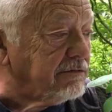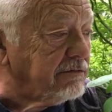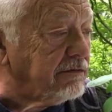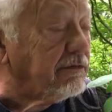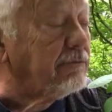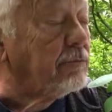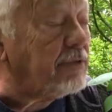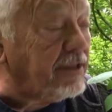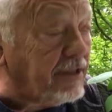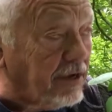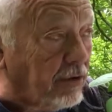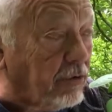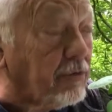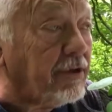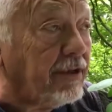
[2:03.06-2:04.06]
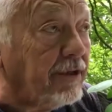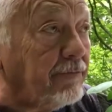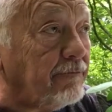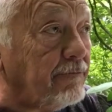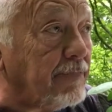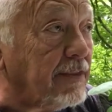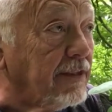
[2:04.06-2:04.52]
Oh, yeah, okay.
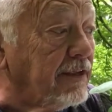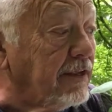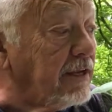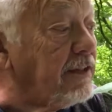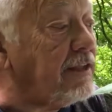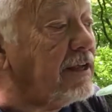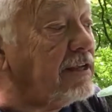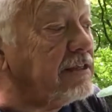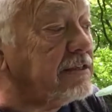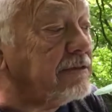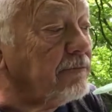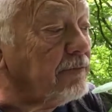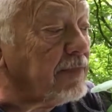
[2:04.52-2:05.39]
Anything else?